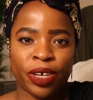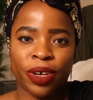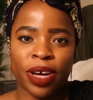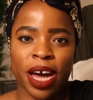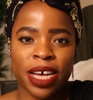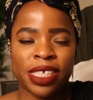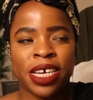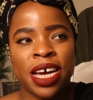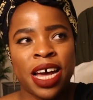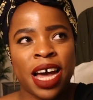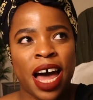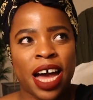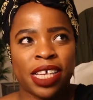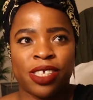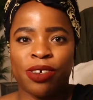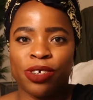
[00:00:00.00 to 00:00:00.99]
you guys.
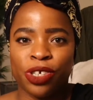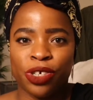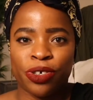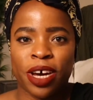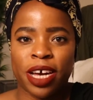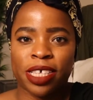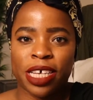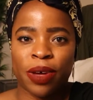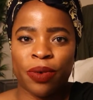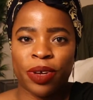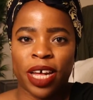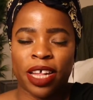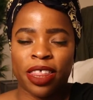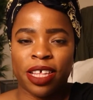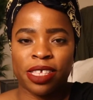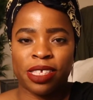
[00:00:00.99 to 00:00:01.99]
I told you guys I would
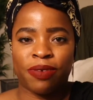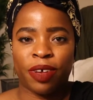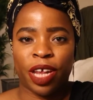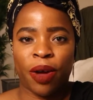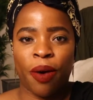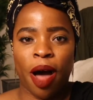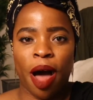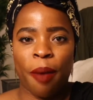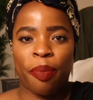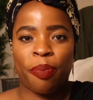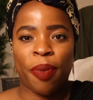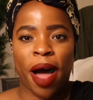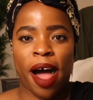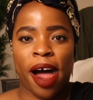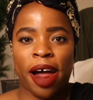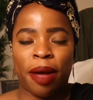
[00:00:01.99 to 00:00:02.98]
get this video up
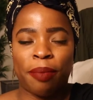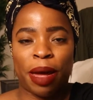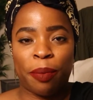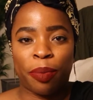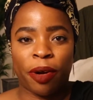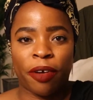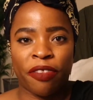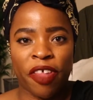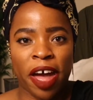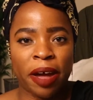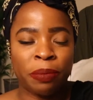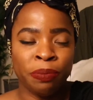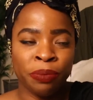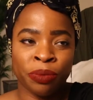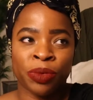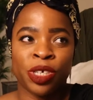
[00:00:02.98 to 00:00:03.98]
by my
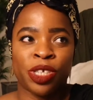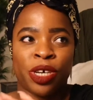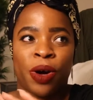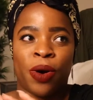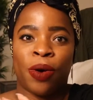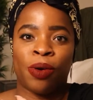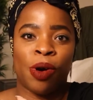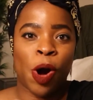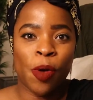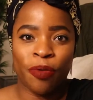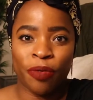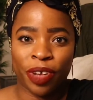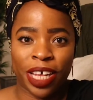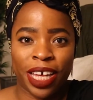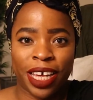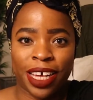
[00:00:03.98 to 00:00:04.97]
birthday, so
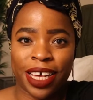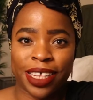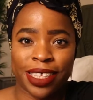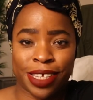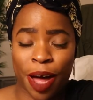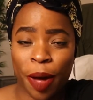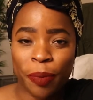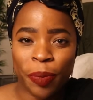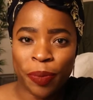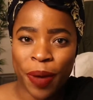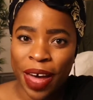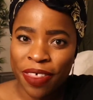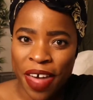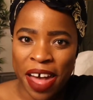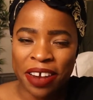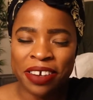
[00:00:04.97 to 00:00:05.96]
hopefully it's up
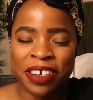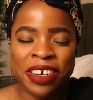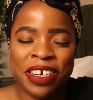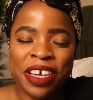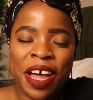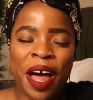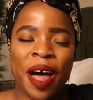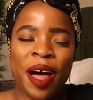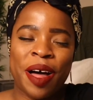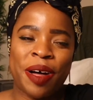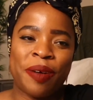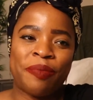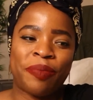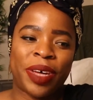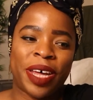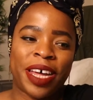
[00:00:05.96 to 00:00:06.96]
by then.
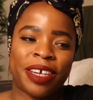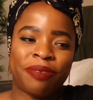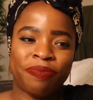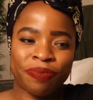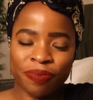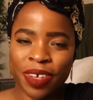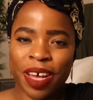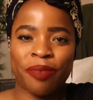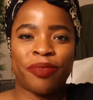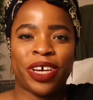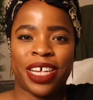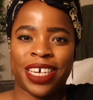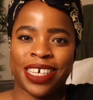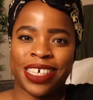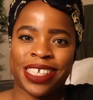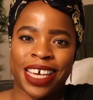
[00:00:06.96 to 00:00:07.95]
But I'm
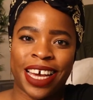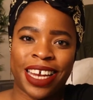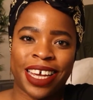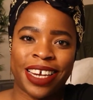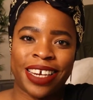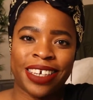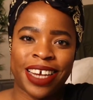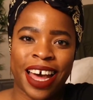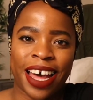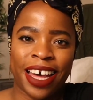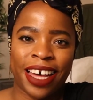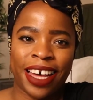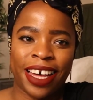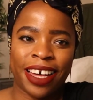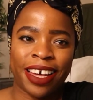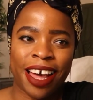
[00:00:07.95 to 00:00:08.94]
really excited.
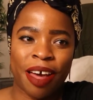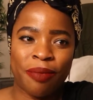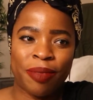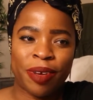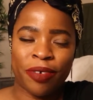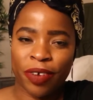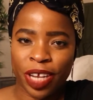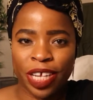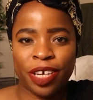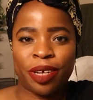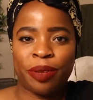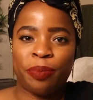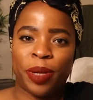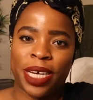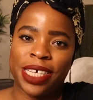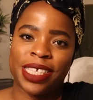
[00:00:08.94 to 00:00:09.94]
I'm in a really
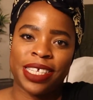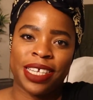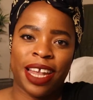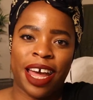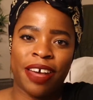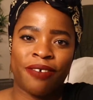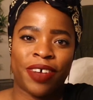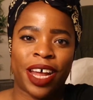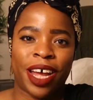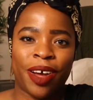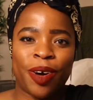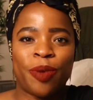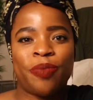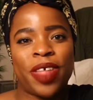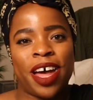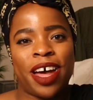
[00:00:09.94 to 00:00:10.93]
good place in life, and I
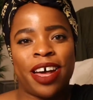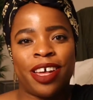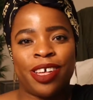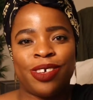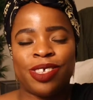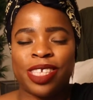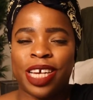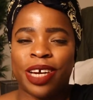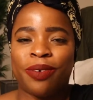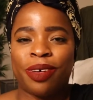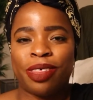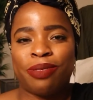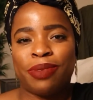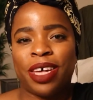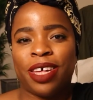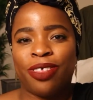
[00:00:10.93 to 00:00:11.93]
hope that you stick
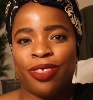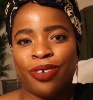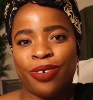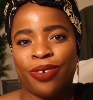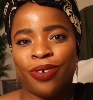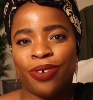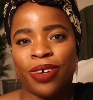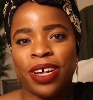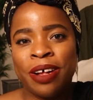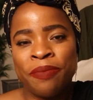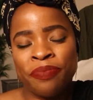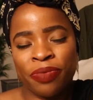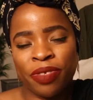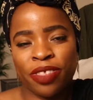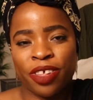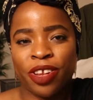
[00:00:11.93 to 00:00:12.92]
with me through
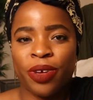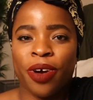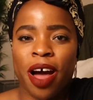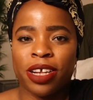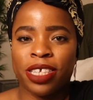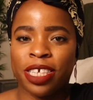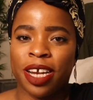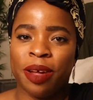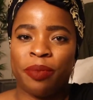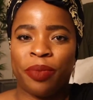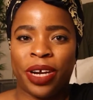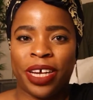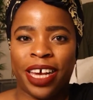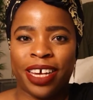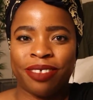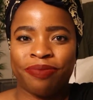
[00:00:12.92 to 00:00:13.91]
the new content I'm
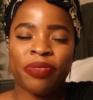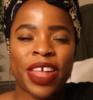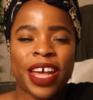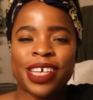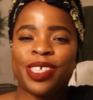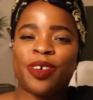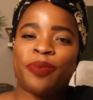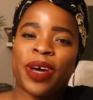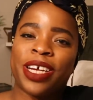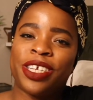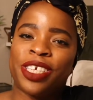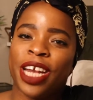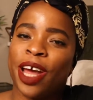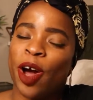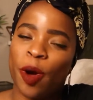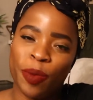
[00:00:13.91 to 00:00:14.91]
bringing. Thanks so much,
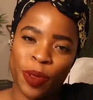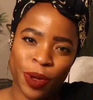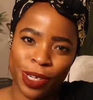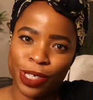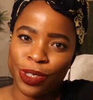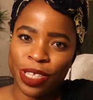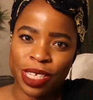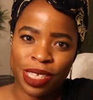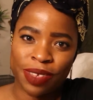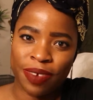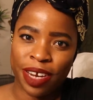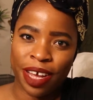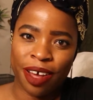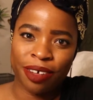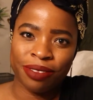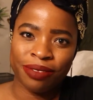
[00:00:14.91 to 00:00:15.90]
and I hope you enjoy this
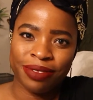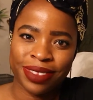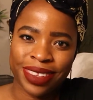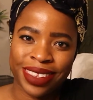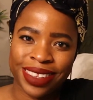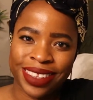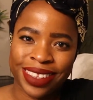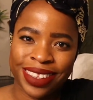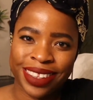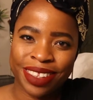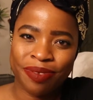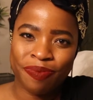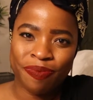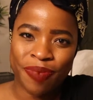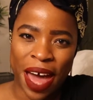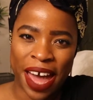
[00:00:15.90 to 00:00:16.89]
video.
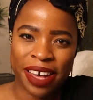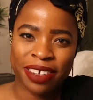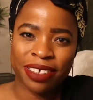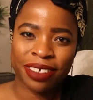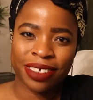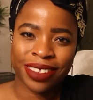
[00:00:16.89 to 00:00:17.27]
Bye.